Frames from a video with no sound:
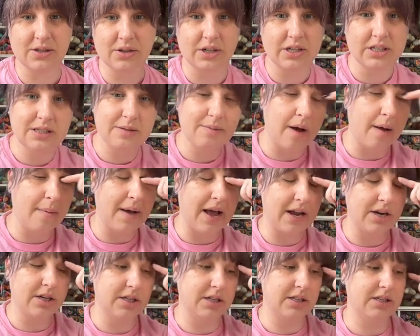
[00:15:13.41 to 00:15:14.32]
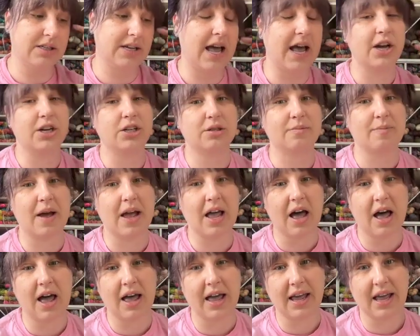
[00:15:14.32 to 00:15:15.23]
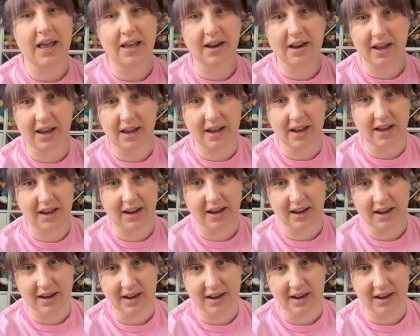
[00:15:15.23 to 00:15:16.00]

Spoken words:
or in small batches catches my eye, and I